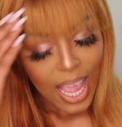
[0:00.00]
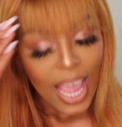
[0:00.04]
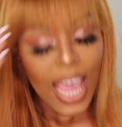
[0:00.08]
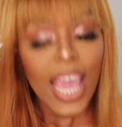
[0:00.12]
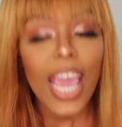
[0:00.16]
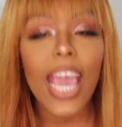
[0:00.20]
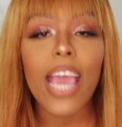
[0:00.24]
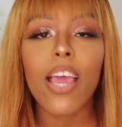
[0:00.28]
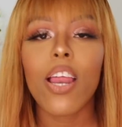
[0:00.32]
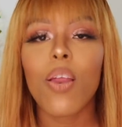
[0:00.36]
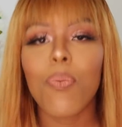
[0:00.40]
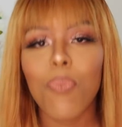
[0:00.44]

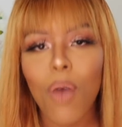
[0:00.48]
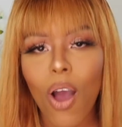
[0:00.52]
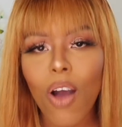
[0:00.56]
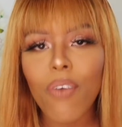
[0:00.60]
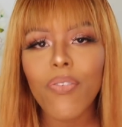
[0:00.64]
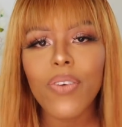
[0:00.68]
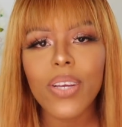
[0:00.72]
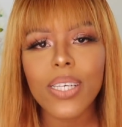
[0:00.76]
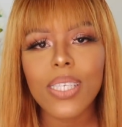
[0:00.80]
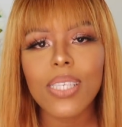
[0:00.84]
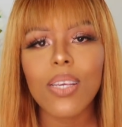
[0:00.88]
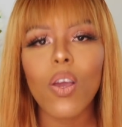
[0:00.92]
It
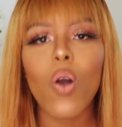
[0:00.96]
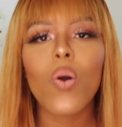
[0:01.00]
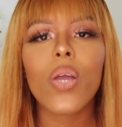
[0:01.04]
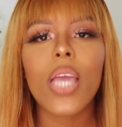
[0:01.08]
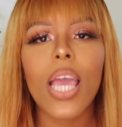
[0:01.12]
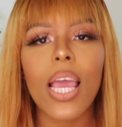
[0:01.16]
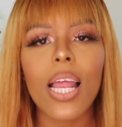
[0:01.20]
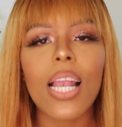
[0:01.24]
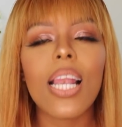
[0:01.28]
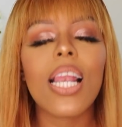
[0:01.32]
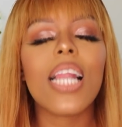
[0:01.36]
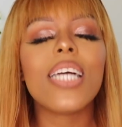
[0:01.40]
obviously,
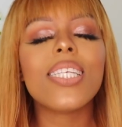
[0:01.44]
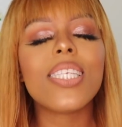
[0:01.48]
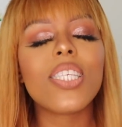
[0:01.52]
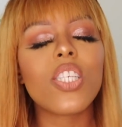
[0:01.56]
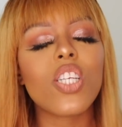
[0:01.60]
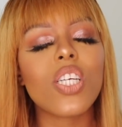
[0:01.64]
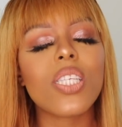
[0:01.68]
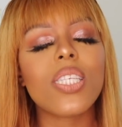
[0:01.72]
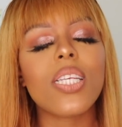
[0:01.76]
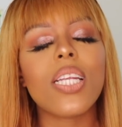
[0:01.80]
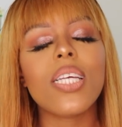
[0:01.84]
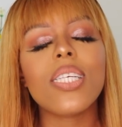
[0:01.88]
okay, let's
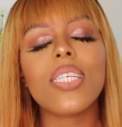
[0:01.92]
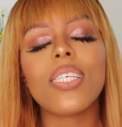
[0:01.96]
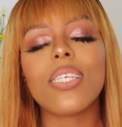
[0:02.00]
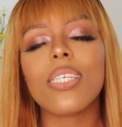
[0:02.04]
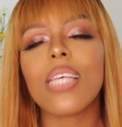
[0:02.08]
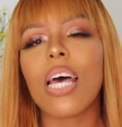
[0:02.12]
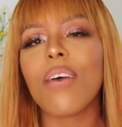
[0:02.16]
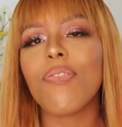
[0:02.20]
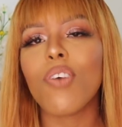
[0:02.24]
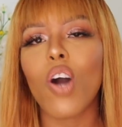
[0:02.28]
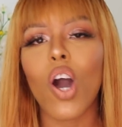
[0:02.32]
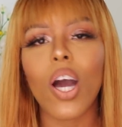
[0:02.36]
just
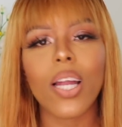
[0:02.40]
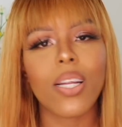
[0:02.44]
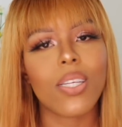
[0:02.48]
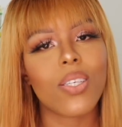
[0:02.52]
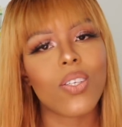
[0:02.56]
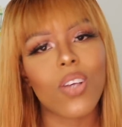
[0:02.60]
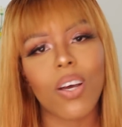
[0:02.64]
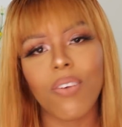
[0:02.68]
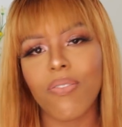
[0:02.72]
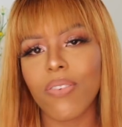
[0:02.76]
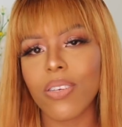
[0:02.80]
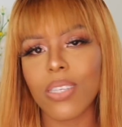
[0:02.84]
have an honest
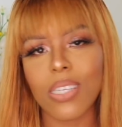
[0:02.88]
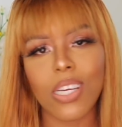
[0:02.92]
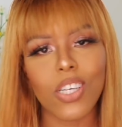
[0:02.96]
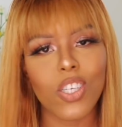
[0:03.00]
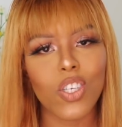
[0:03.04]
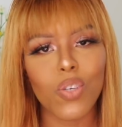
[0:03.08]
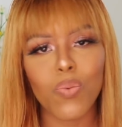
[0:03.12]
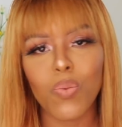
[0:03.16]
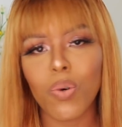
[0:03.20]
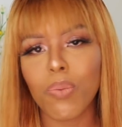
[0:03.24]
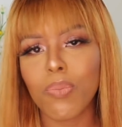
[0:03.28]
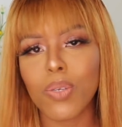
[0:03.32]

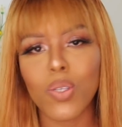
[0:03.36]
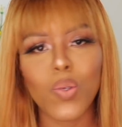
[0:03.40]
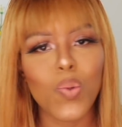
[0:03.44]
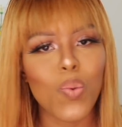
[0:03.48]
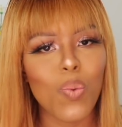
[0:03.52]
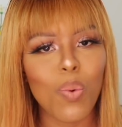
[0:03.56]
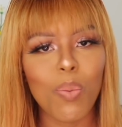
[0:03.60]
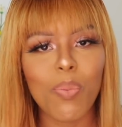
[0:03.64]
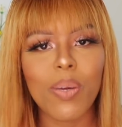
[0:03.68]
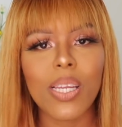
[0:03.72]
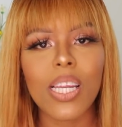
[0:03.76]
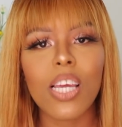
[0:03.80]
conversation, woman to
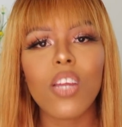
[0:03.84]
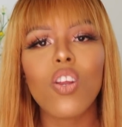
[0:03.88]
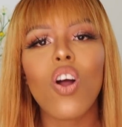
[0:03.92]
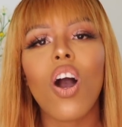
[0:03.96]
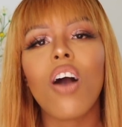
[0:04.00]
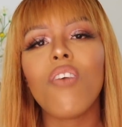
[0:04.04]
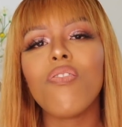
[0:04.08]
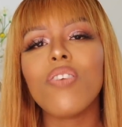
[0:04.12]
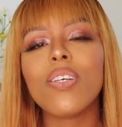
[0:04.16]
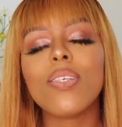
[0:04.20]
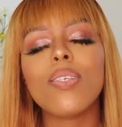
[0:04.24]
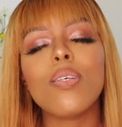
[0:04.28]
woman. It
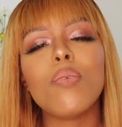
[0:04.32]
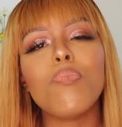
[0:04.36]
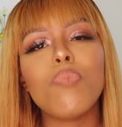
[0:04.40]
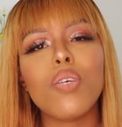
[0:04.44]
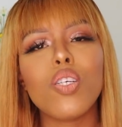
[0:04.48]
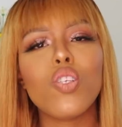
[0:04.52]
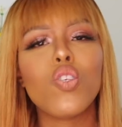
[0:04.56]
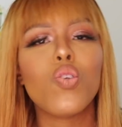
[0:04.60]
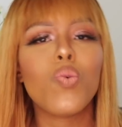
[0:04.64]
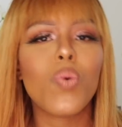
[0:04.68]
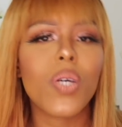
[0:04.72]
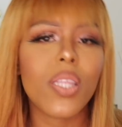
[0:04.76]
obviously
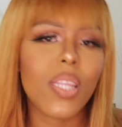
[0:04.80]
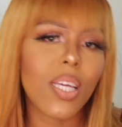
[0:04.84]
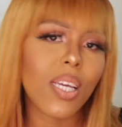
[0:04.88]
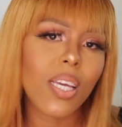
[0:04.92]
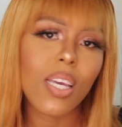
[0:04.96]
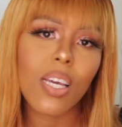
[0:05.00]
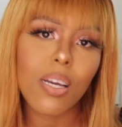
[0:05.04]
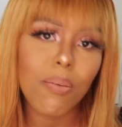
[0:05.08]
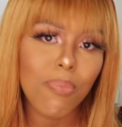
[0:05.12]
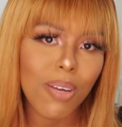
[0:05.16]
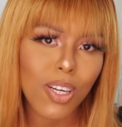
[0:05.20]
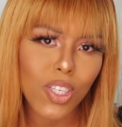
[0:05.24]
means you were
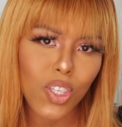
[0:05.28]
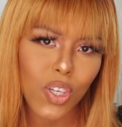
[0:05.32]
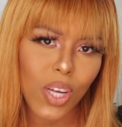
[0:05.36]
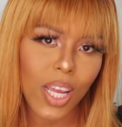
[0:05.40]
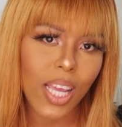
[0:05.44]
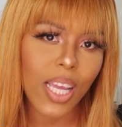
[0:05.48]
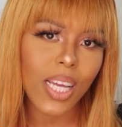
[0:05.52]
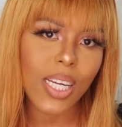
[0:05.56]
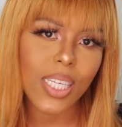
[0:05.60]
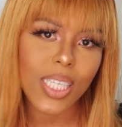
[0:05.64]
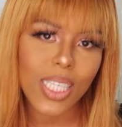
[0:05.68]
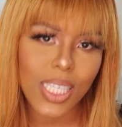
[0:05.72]
thinking about your
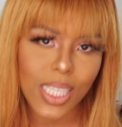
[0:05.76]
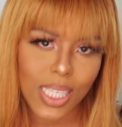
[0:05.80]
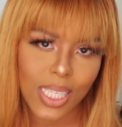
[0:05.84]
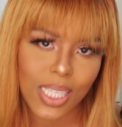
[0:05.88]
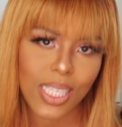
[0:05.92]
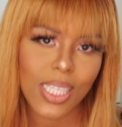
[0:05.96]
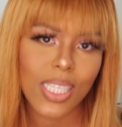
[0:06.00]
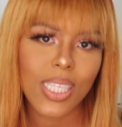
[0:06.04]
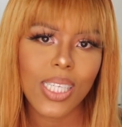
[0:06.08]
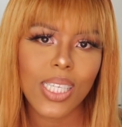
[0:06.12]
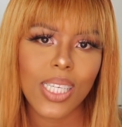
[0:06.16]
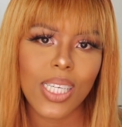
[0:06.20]
ex.
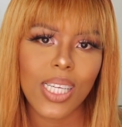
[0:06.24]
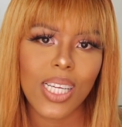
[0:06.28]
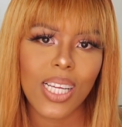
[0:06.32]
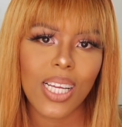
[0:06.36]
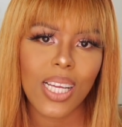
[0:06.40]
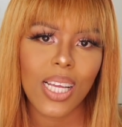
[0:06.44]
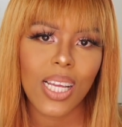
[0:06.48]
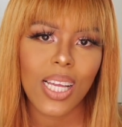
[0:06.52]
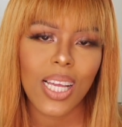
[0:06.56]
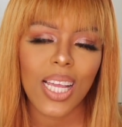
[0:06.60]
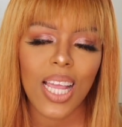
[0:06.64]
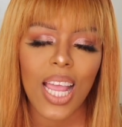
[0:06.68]

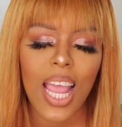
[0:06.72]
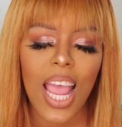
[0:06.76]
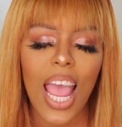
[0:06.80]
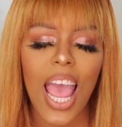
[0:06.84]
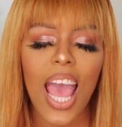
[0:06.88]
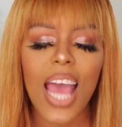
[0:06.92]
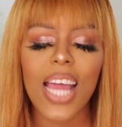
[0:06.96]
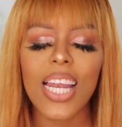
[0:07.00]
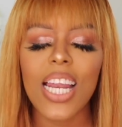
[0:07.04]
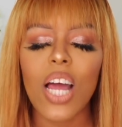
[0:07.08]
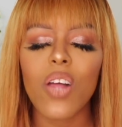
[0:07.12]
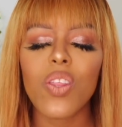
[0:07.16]

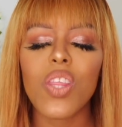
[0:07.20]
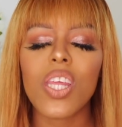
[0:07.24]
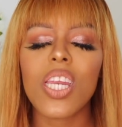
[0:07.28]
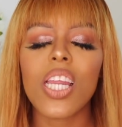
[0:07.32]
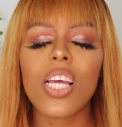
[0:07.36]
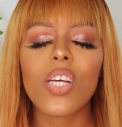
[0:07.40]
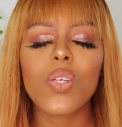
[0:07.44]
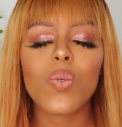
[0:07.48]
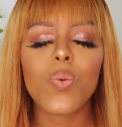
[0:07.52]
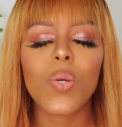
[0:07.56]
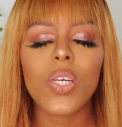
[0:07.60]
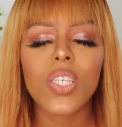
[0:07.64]
And now the
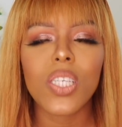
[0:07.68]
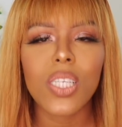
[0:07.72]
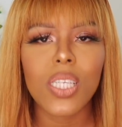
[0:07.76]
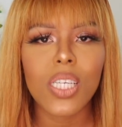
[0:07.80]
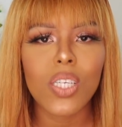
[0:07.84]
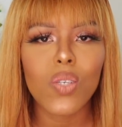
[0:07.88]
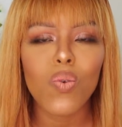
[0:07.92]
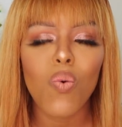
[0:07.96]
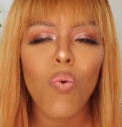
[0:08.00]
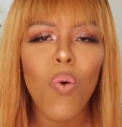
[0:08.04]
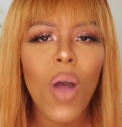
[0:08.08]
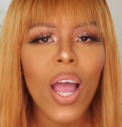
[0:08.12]
next question
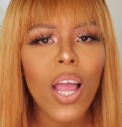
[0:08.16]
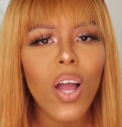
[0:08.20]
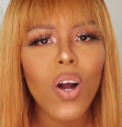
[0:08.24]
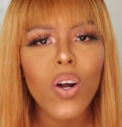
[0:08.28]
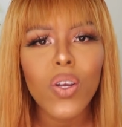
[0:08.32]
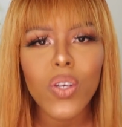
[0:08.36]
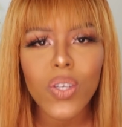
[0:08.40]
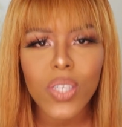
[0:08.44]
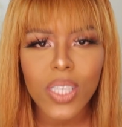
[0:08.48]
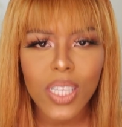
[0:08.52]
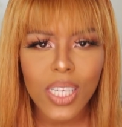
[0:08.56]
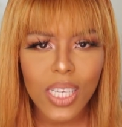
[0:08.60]
is, why are
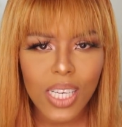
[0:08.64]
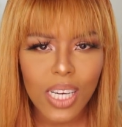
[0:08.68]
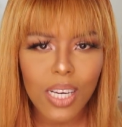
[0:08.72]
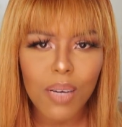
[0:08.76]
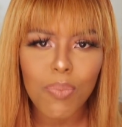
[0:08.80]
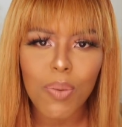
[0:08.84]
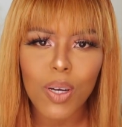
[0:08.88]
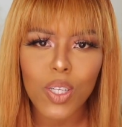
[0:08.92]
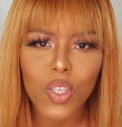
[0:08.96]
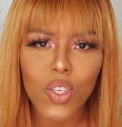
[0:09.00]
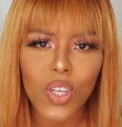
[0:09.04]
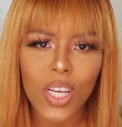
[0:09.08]
you thinking
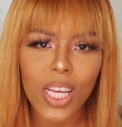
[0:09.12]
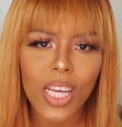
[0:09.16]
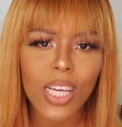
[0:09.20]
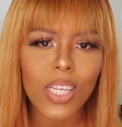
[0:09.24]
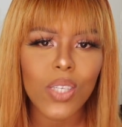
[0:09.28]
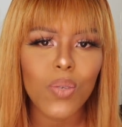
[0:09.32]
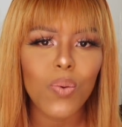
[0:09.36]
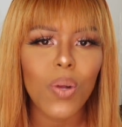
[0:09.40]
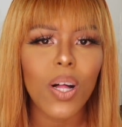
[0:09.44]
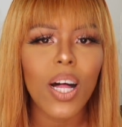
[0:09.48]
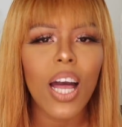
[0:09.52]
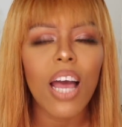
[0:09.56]
about your
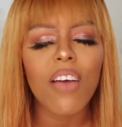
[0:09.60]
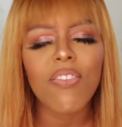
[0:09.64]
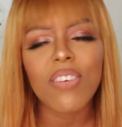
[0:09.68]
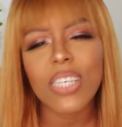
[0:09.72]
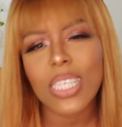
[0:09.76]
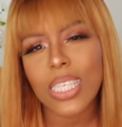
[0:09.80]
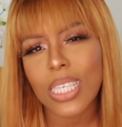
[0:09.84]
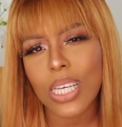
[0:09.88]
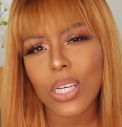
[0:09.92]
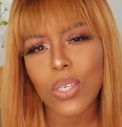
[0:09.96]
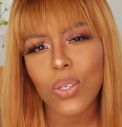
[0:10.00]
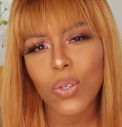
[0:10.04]
ex while having
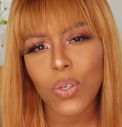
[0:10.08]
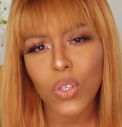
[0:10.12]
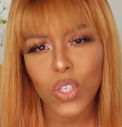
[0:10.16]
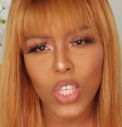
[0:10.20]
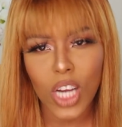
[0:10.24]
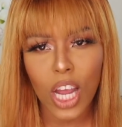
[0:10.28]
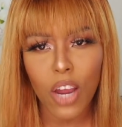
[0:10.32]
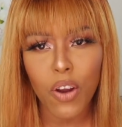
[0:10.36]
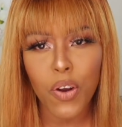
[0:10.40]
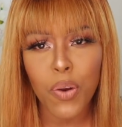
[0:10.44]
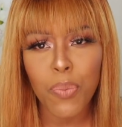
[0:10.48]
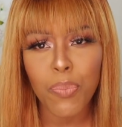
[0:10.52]
sex with your
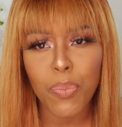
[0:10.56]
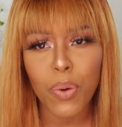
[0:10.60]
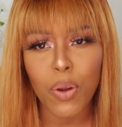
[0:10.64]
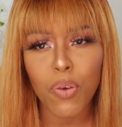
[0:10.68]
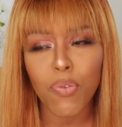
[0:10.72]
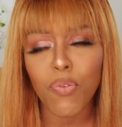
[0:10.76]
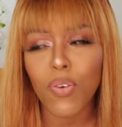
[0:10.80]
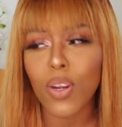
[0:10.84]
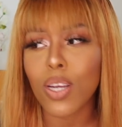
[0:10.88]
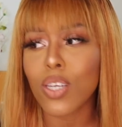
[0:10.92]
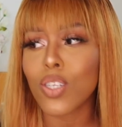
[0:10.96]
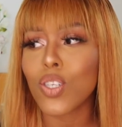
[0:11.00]
current
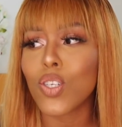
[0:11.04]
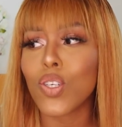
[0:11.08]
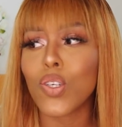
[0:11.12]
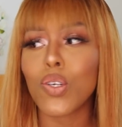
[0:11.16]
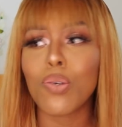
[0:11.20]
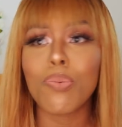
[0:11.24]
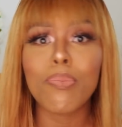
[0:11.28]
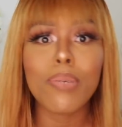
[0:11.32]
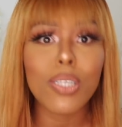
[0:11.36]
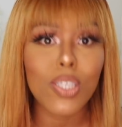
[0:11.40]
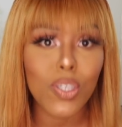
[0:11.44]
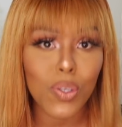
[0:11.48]
boyfriend? Do you
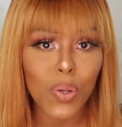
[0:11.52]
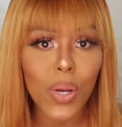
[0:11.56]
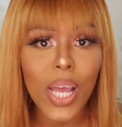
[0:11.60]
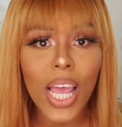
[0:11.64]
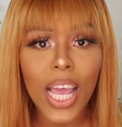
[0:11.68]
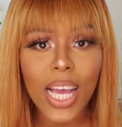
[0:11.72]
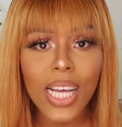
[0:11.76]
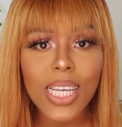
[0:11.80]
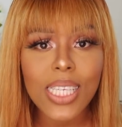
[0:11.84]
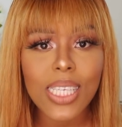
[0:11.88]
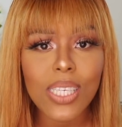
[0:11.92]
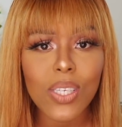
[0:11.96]
miss your
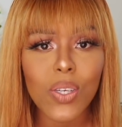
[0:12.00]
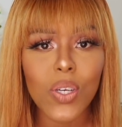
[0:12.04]
ex?